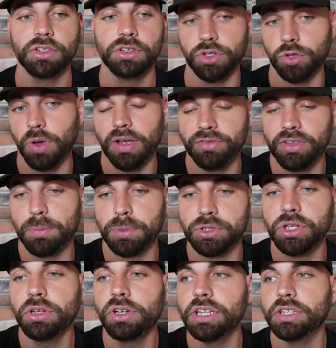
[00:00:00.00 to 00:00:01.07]
you have the
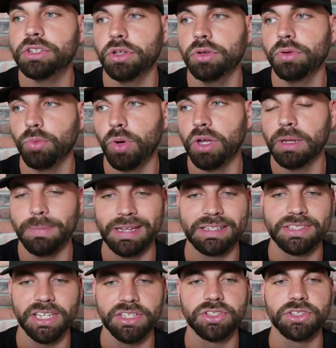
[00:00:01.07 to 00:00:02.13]
opportunity to, and while it makes
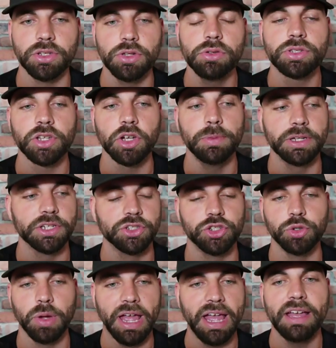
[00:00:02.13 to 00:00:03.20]
sense to do so because
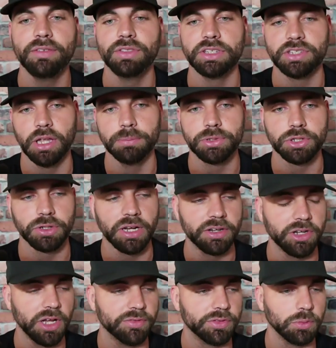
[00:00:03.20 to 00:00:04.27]
you have the tub
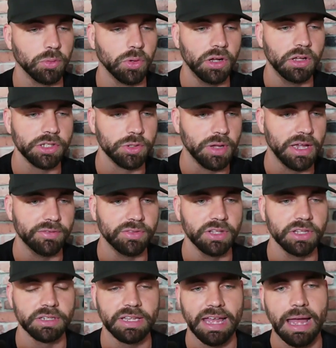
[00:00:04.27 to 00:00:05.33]
surround off the wall, you have
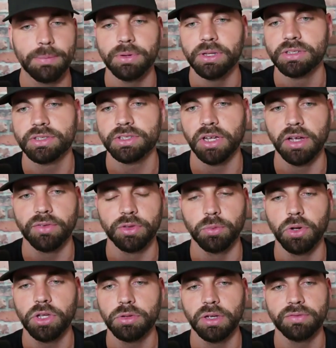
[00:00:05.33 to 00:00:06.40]
the cabinets off the
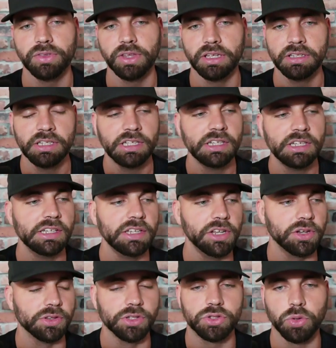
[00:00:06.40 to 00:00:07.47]
wall, you have the
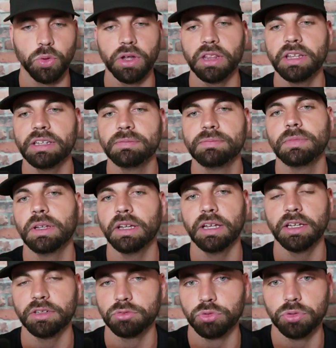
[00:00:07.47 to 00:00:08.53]
toilet
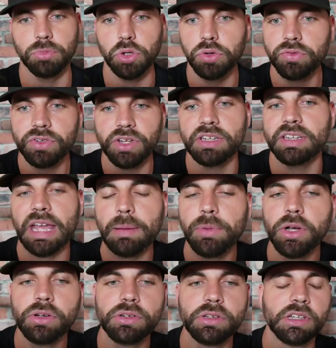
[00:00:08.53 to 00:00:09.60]
removed and
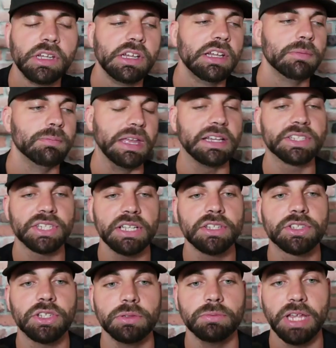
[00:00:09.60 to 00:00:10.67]
demoed, makes
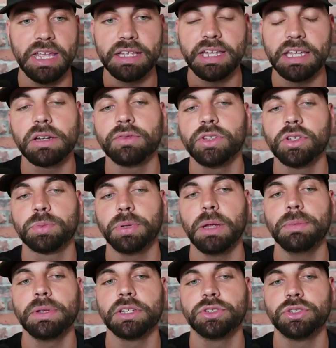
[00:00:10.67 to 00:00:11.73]
sense to take care of those
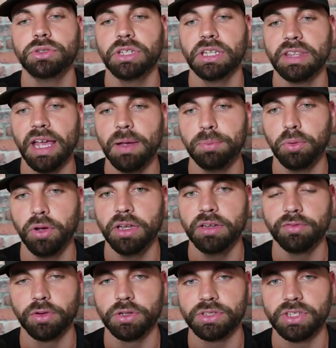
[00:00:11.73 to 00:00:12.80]
plumbing issues at that
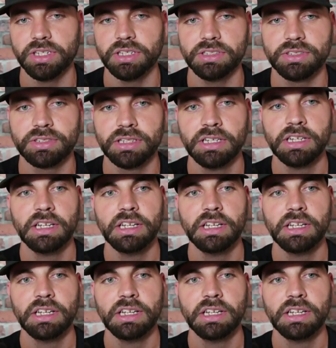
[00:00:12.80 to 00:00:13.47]
point versus